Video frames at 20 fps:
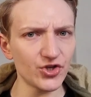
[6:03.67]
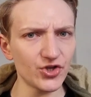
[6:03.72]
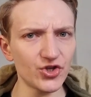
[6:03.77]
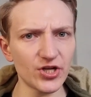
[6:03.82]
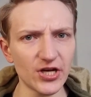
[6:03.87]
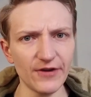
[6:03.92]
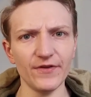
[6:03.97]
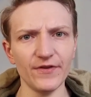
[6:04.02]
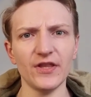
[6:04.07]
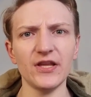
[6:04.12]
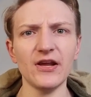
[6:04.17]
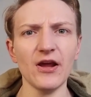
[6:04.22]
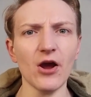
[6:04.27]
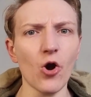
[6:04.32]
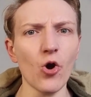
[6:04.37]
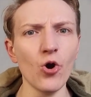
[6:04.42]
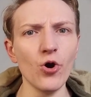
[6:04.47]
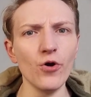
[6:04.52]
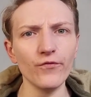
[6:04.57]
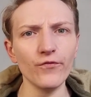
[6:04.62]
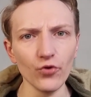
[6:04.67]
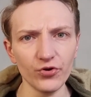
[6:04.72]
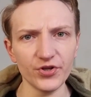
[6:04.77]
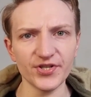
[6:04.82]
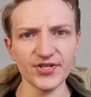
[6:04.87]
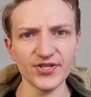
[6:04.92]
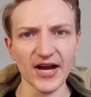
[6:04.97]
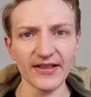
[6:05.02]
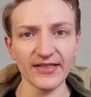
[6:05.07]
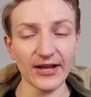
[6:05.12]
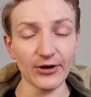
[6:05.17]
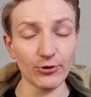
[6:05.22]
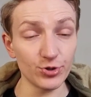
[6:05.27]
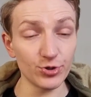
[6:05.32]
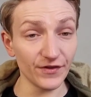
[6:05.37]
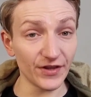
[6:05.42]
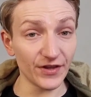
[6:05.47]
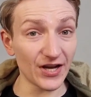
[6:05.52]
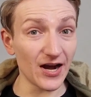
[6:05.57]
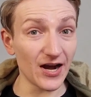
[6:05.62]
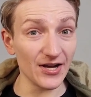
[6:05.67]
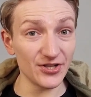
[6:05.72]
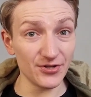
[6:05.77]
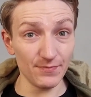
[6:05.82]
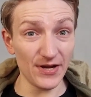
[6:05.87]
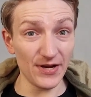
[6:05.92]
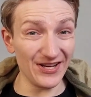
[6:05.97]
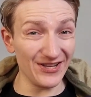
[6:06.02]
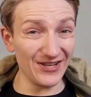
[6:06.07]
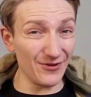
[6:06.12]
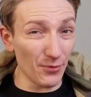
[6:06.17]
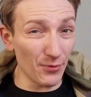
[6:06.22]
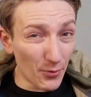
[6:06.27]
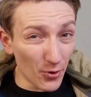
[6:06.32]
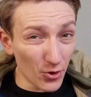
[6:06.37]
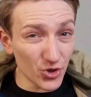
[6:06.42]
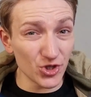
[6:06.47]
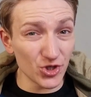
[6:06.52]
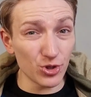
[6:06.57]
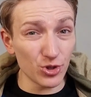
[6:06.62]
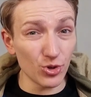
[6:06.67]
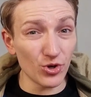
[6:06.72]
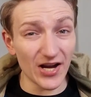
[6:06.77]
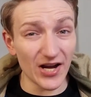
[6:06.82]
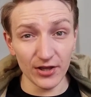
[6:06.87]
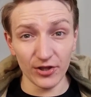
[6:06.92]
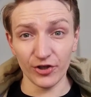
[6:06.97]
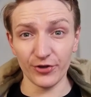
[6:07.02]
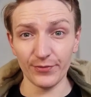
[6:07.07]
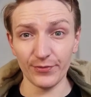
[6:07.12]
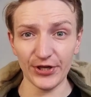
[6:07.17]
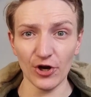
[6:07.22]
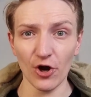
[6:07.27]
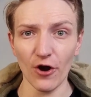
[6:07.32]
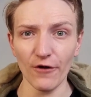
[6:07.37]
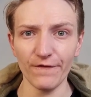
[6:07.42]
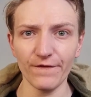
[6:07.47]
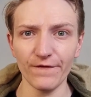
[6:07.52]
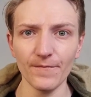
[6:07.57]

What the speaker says: given the overall design language of the car to me. The proportions look a little bit off.